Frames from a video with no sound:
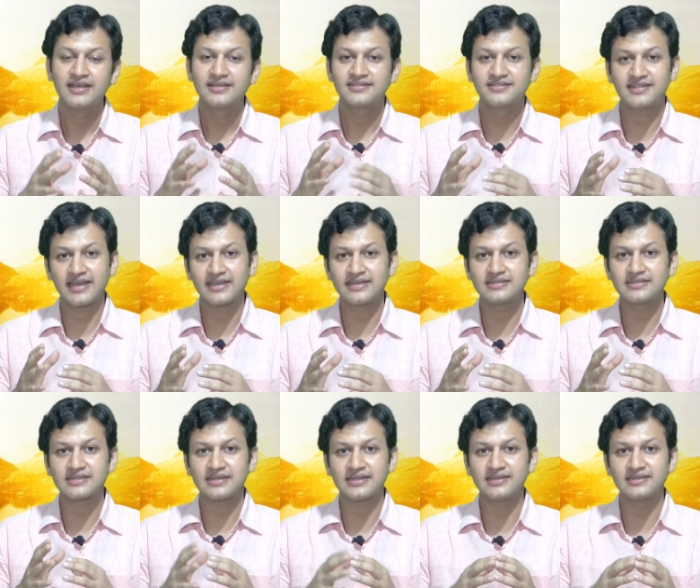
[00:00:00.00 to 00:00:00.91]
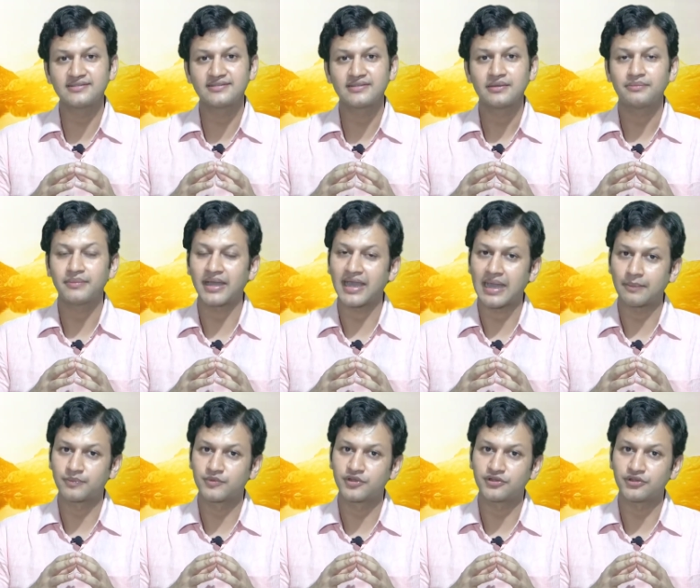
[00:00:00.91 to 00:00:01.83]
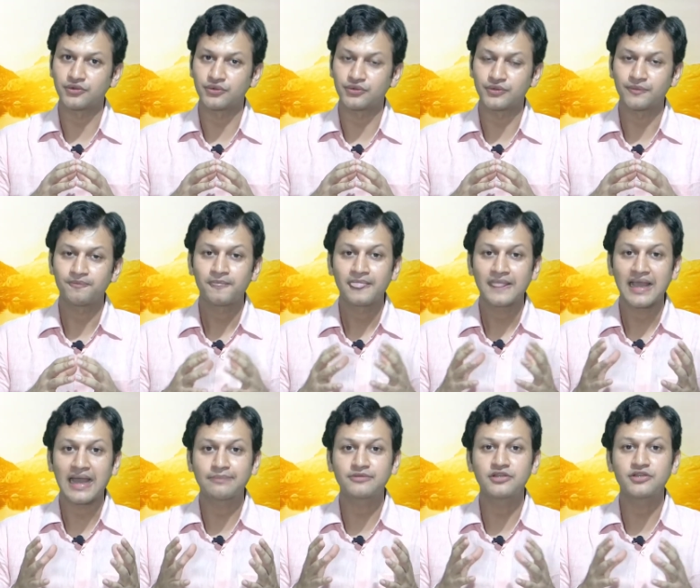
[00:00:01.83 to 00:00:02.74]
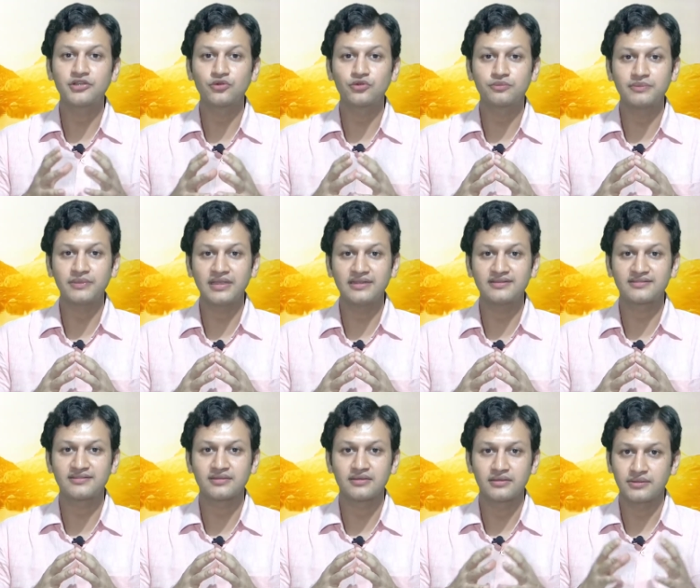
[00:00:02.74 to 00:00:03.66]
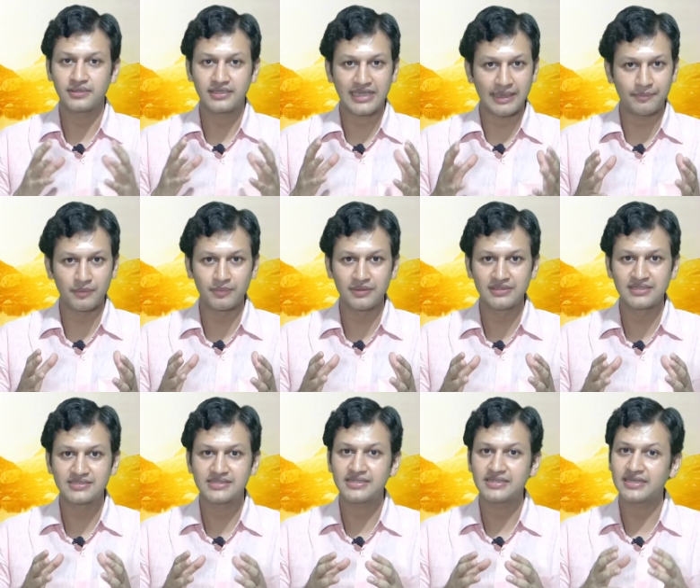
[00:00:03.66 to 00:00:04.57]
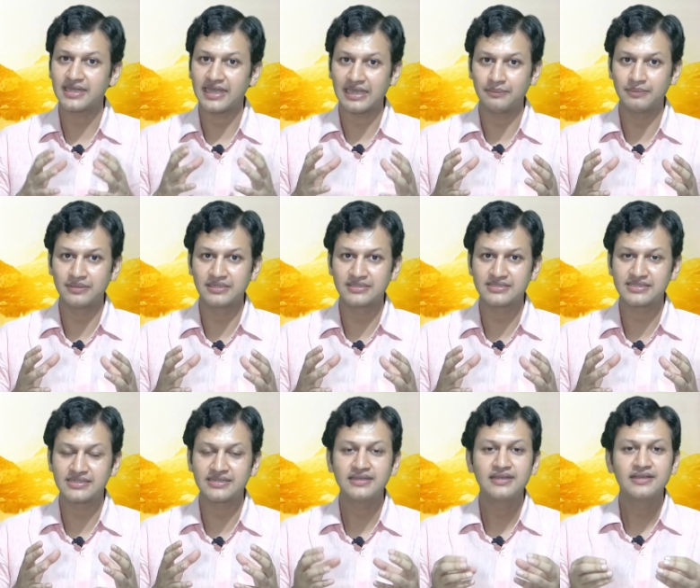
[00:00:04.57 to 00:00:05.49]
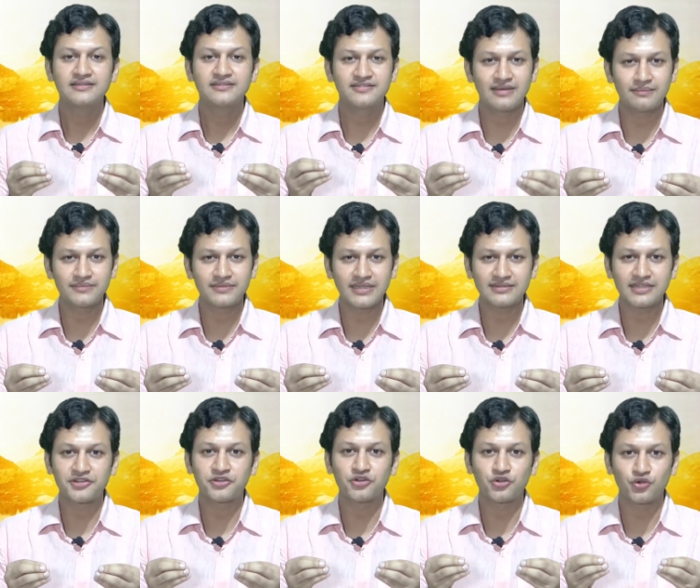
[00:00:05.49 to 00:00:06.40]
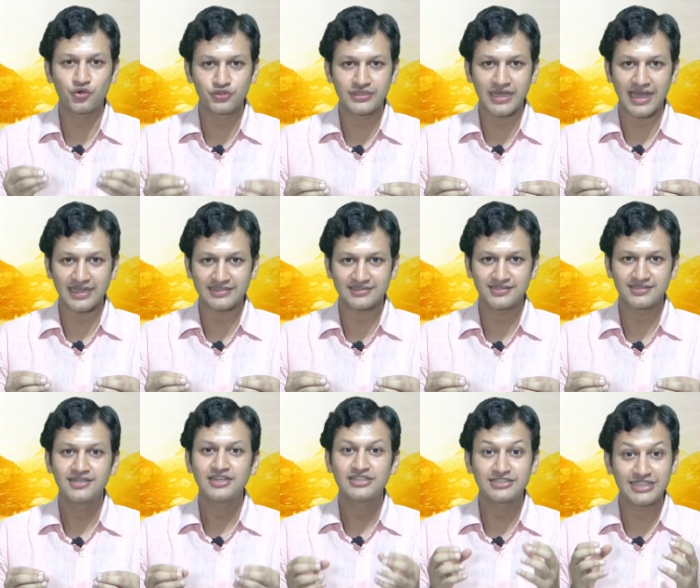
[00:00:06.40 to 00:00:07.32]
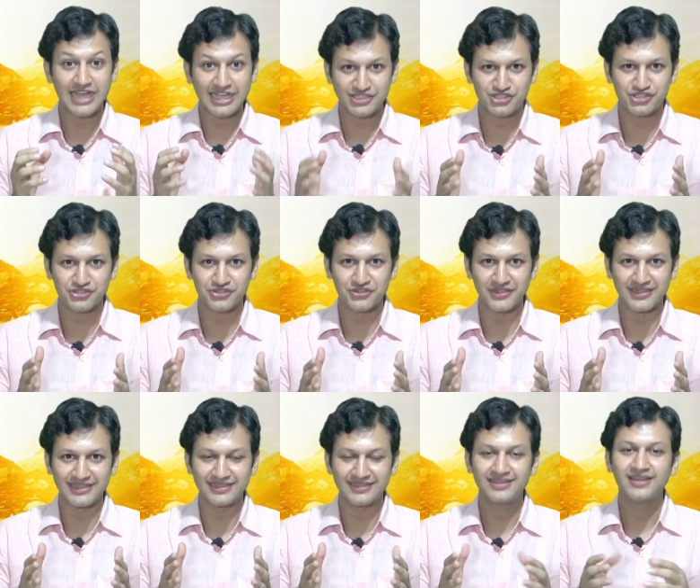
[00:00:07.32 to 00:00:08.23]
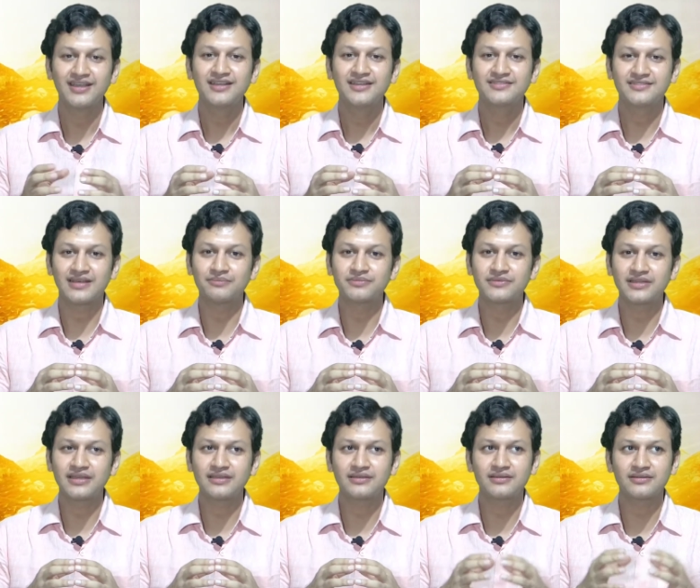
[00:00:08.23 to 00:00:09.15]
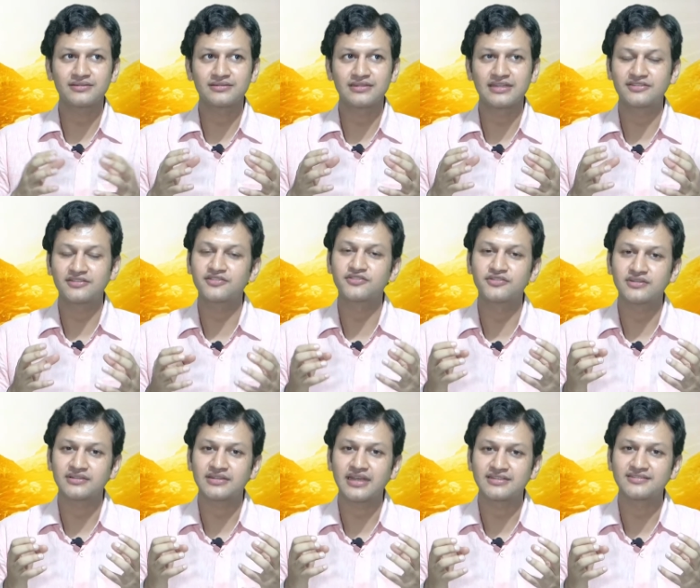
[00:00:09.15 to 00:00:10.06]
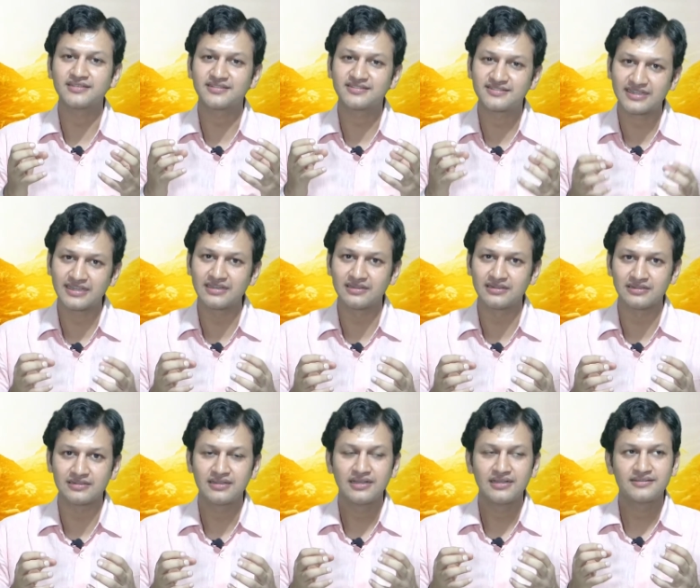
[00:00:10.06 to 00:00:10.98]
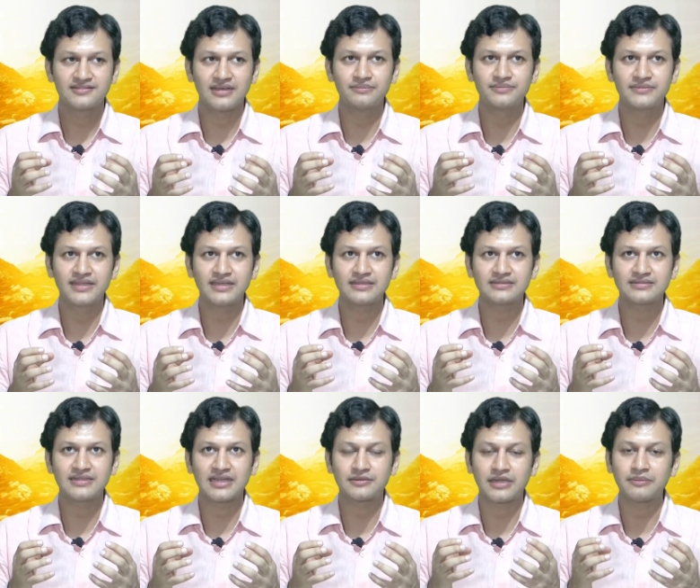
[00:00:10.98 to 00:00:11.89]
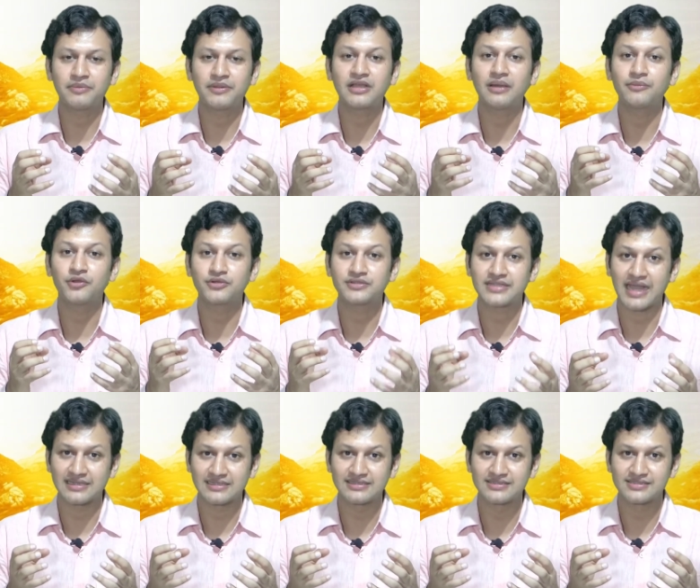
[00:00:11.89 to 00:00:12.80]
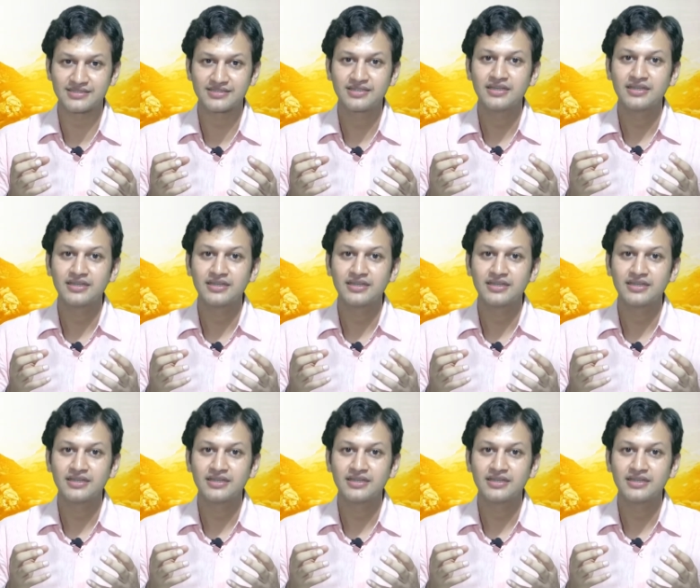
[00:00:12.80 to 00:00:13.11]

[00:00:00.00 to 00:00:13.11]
Second is my aptitude. Aptitude means capability, ability, something that you're good at naturally, something that is, that is a skill, something that can become your talent,